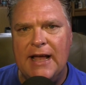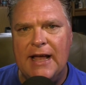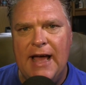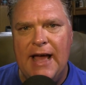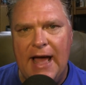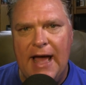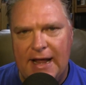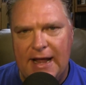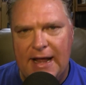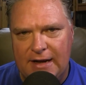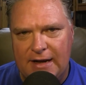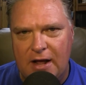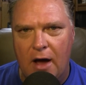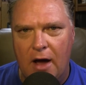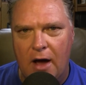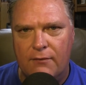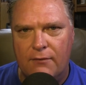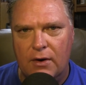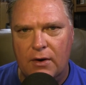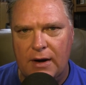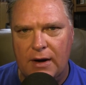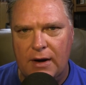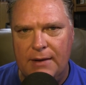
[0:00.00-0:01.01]
head
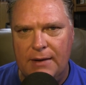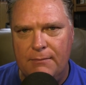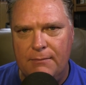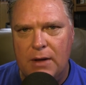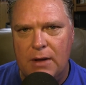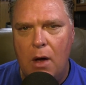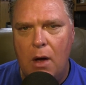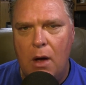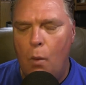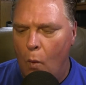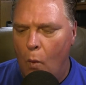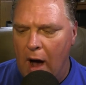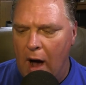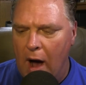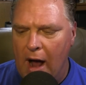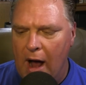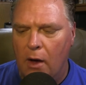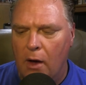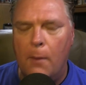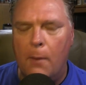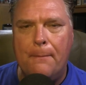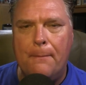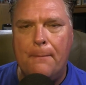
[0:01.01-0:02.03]
covering,
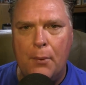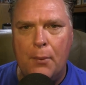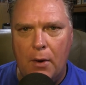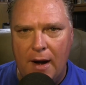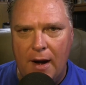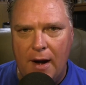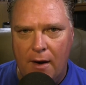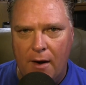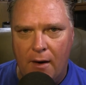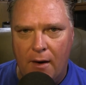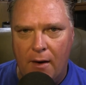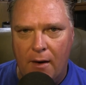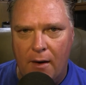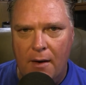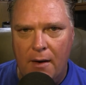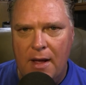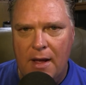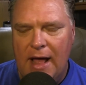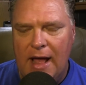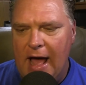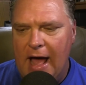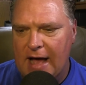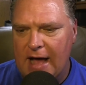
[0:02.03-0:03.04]
while prayer
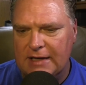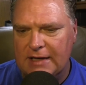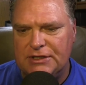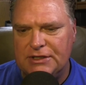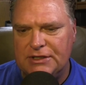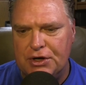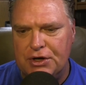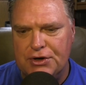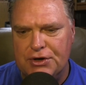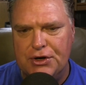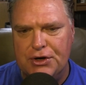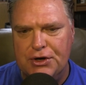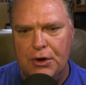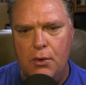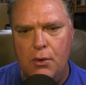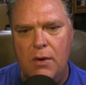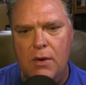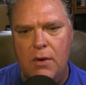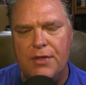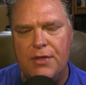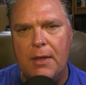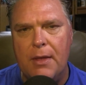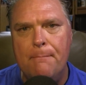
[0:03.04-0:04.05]
has to do
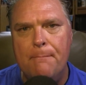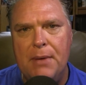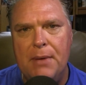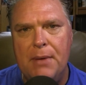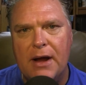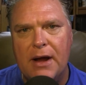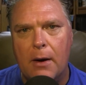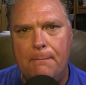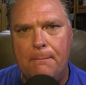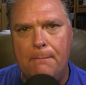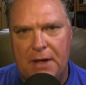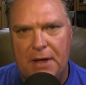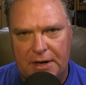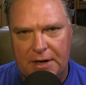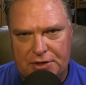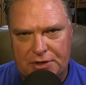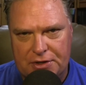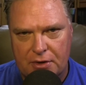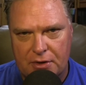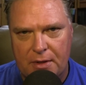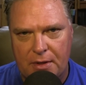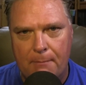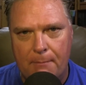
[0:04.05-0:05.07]
with the bigger
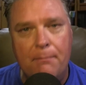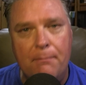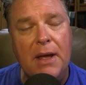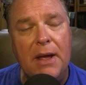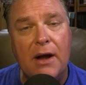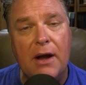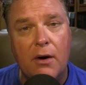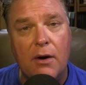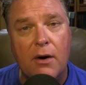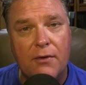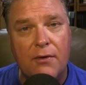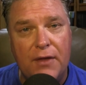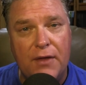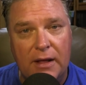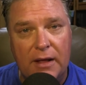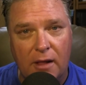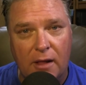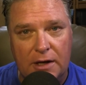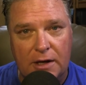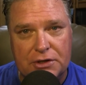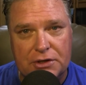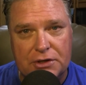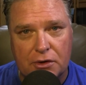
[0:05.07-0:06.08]
picture, the bigger
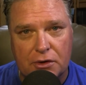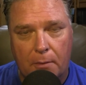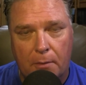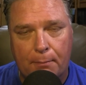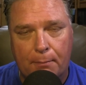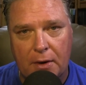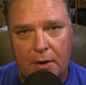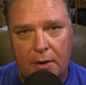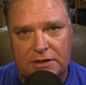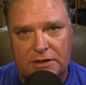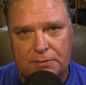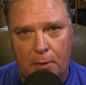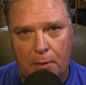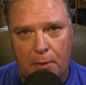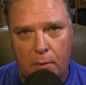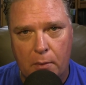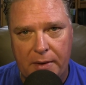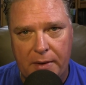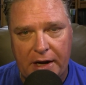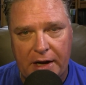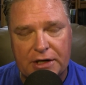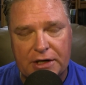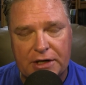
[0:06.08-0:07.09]
theological principle
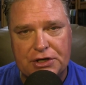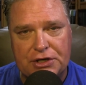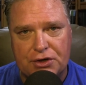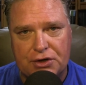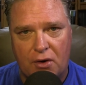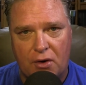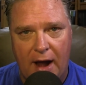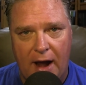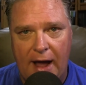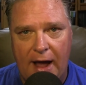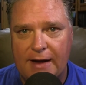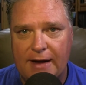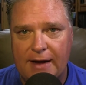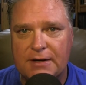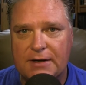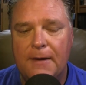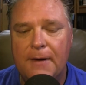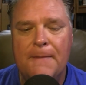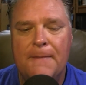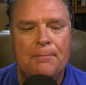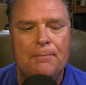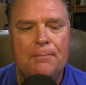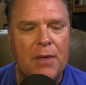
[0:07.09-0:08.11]
we extract
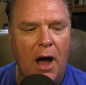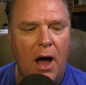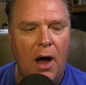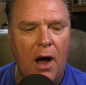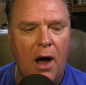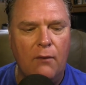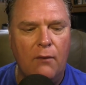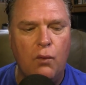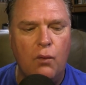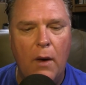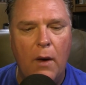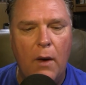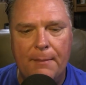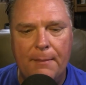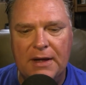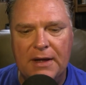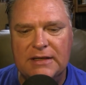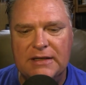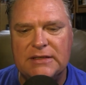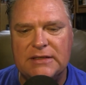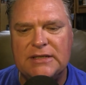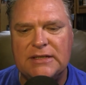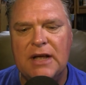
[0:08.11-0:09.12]
of
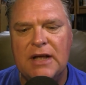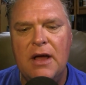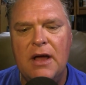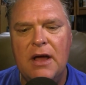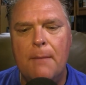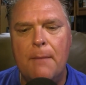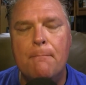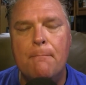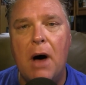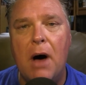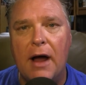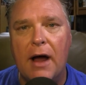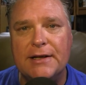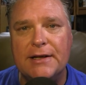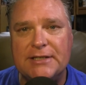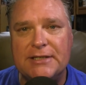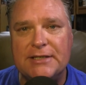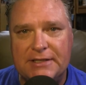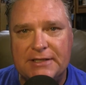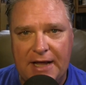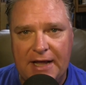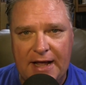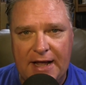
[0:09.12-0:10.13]
women's
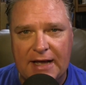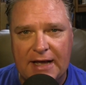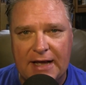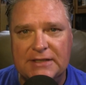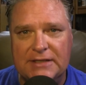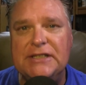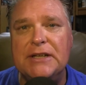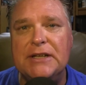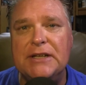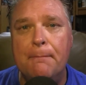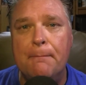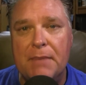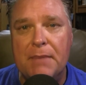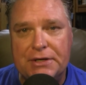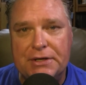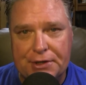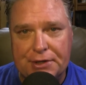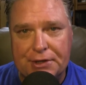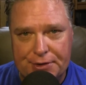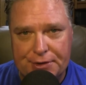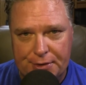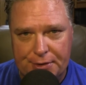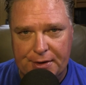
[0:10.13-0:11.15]
modesty and
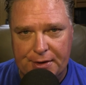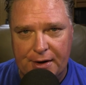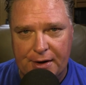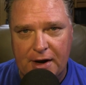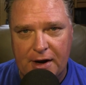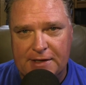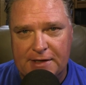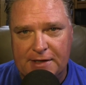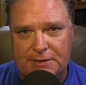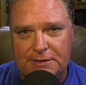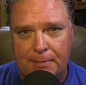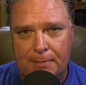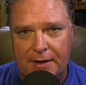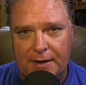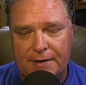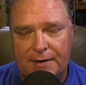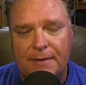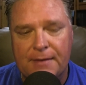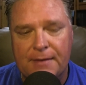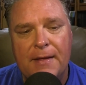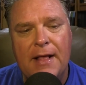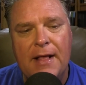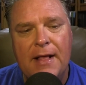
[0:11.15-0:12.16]
submission to their husband.
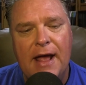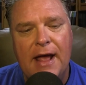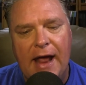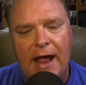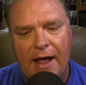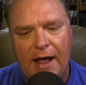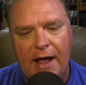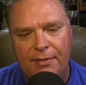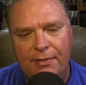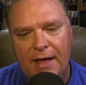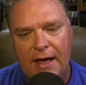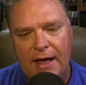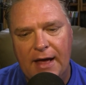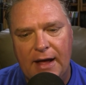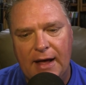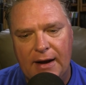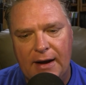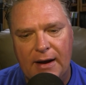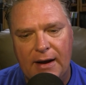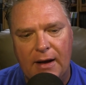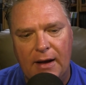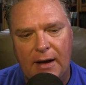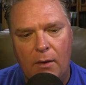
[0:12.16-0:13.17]
And
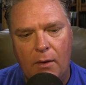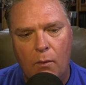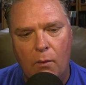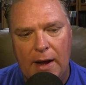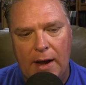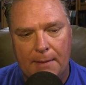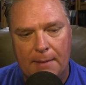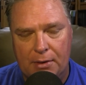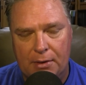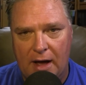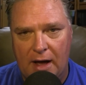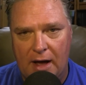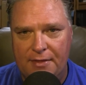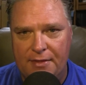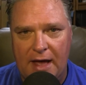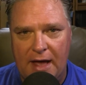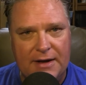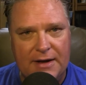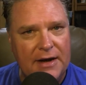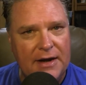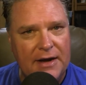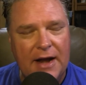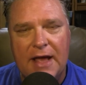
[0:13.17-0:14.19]
then we applied that
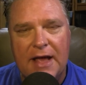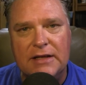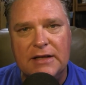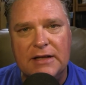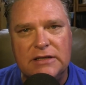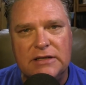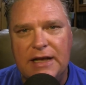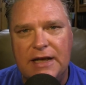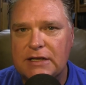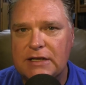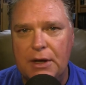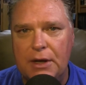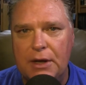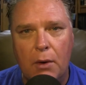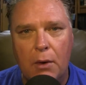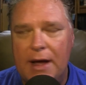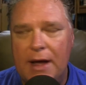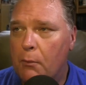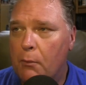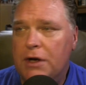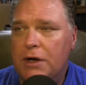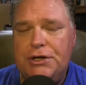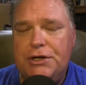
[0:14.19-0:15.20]
today. It's easy.
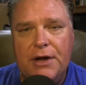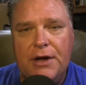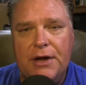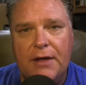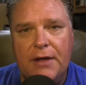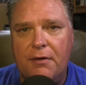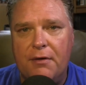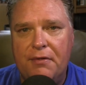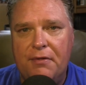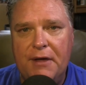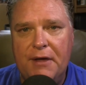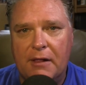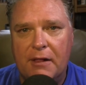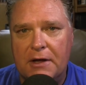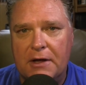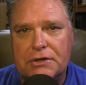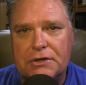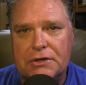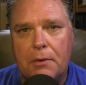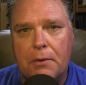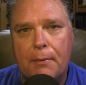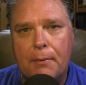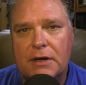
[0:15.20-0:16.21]
Once you get the
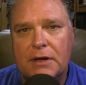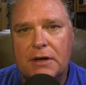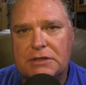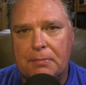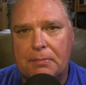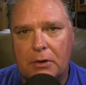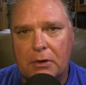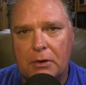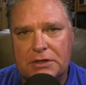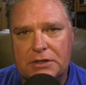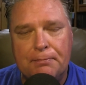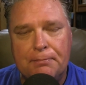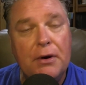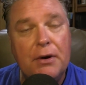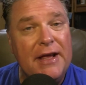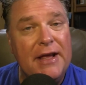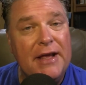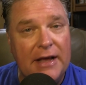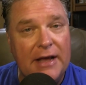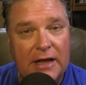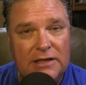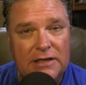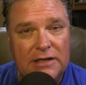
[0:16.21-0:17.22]
theological principle, it's pretty
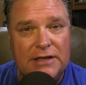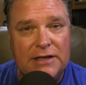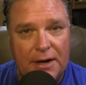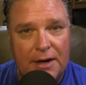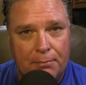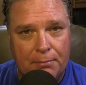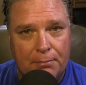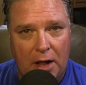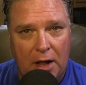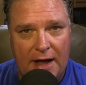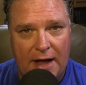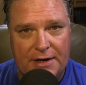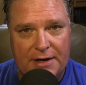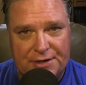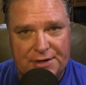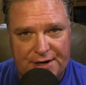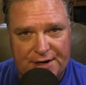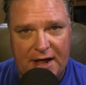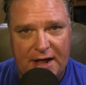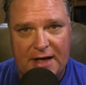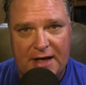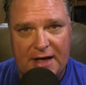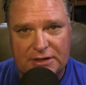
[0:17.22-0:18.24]
easy to apply it
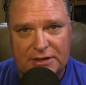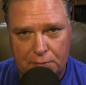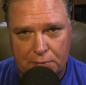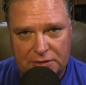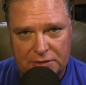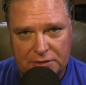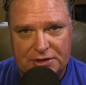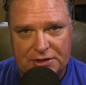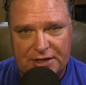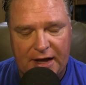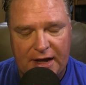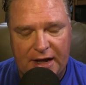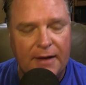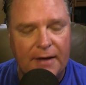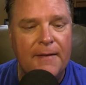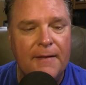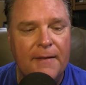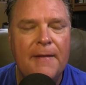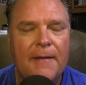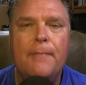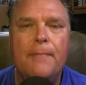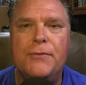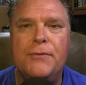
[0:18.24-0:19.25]
today, as we'll see.
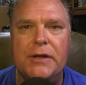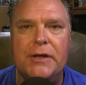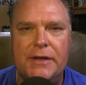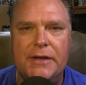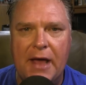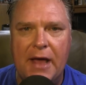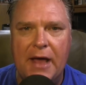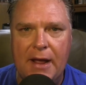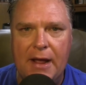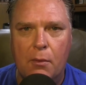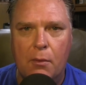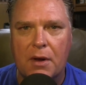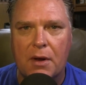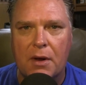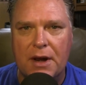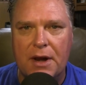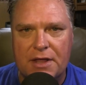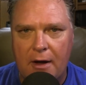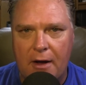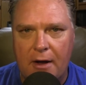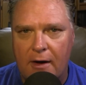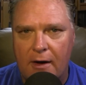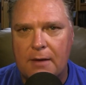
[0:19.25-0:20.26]
Today we're going to
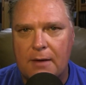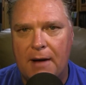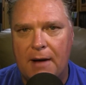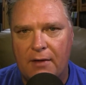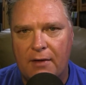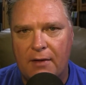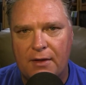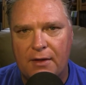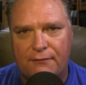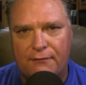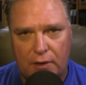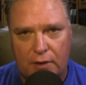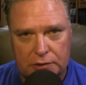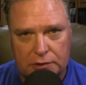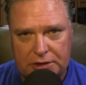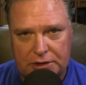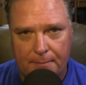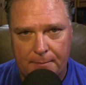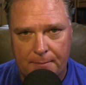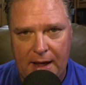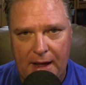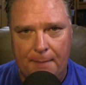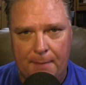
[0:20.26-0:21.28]
talk about the first
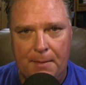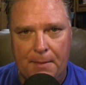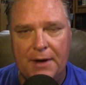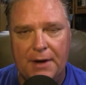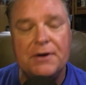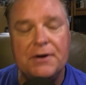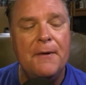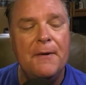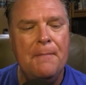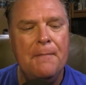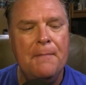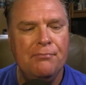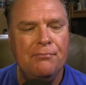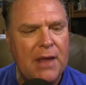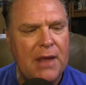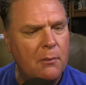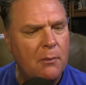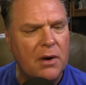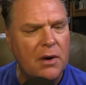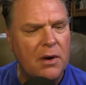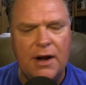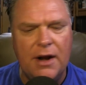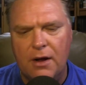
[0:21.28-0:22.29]
commandment. And
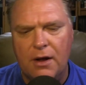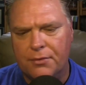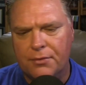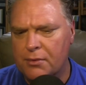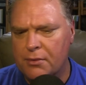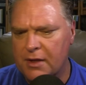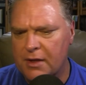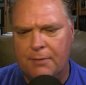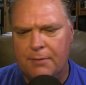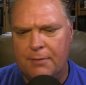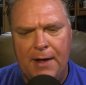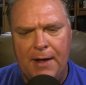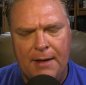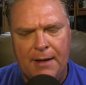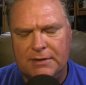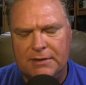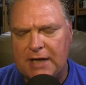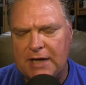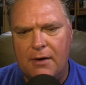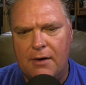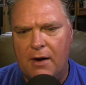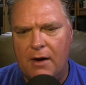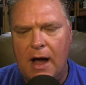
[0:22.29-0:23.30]
we're going to go through the commandments.
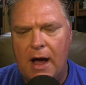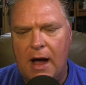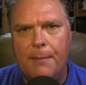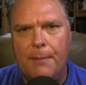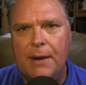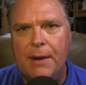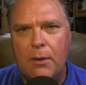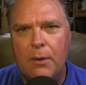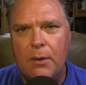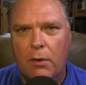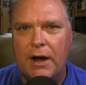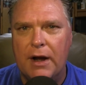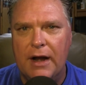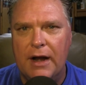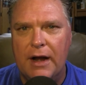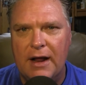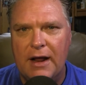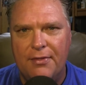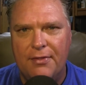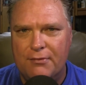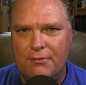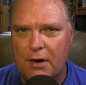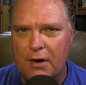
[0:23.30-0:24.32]
I don't know how many we're going to
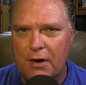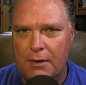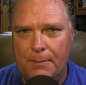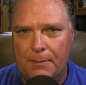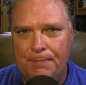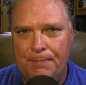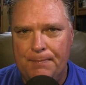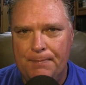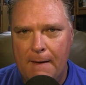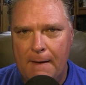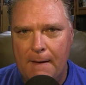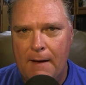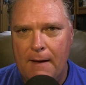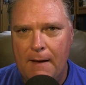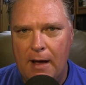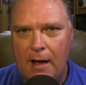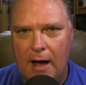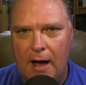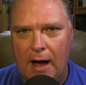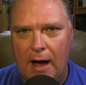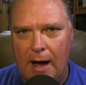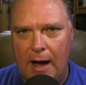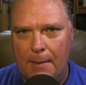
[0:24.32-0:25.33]
get through.
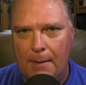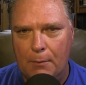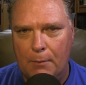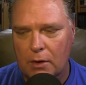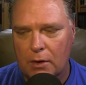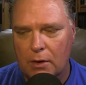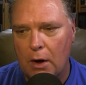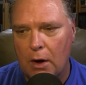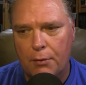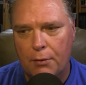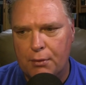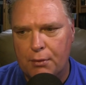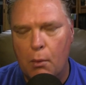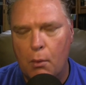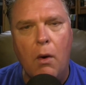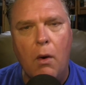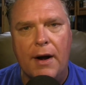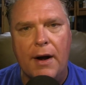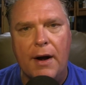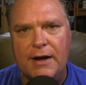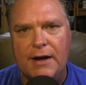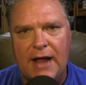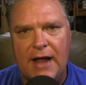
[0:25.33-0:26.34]
We'll go through
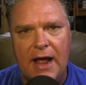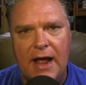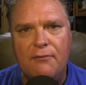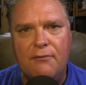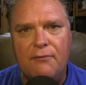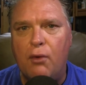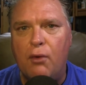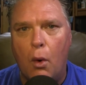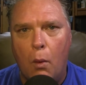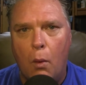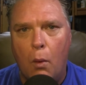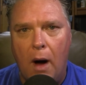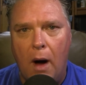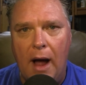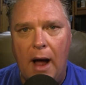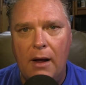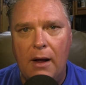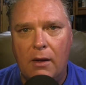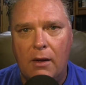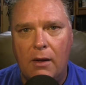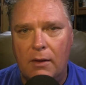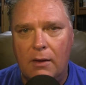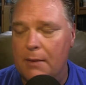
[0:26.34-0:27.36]
one a day for a
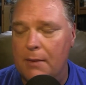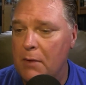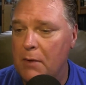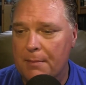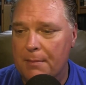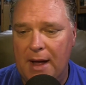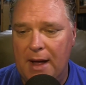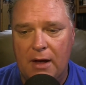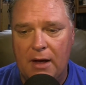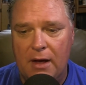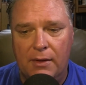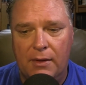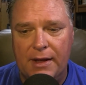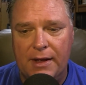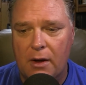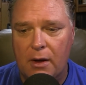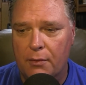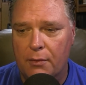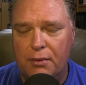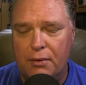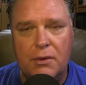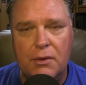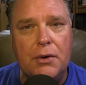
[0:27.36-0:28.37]
while, and we may only go
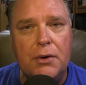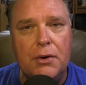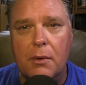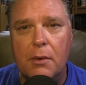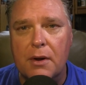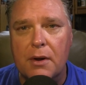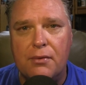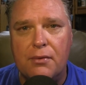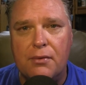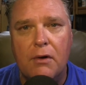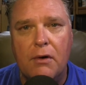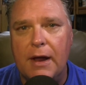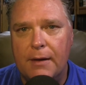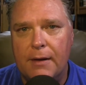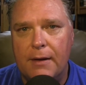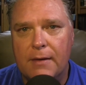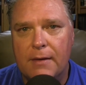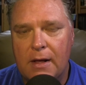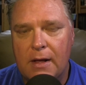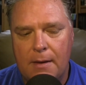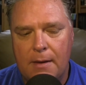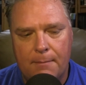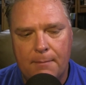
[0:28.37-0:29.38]
through 2 or 3.
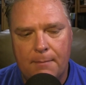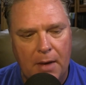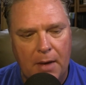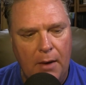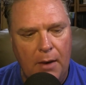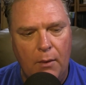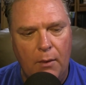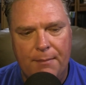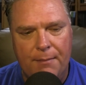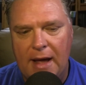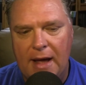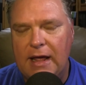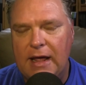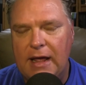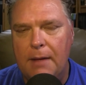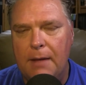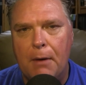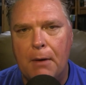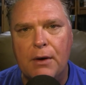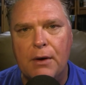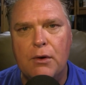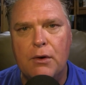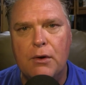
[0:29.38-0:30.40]
But we may keep
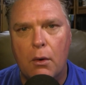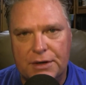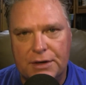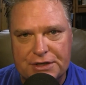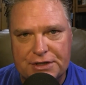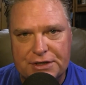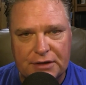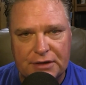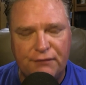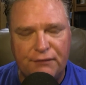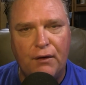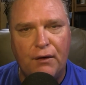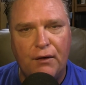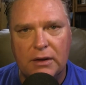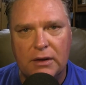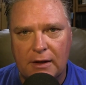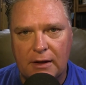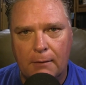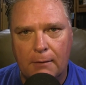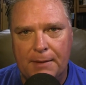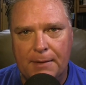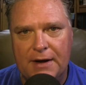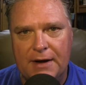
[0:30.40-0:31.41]
on going just for a
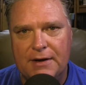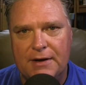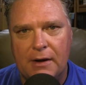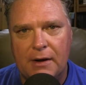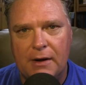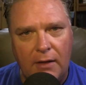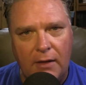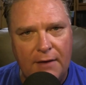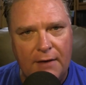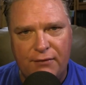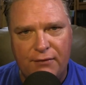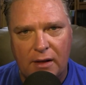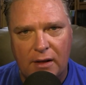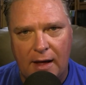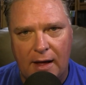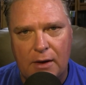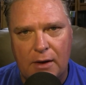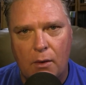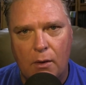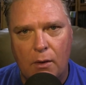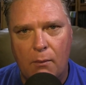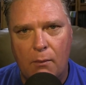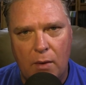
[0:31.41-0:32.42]
little bit until I feel
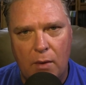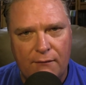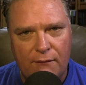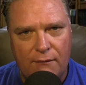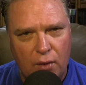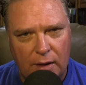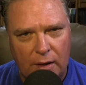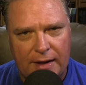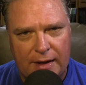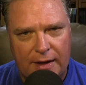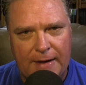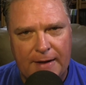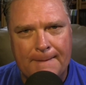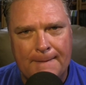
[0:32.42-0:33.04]
like we've really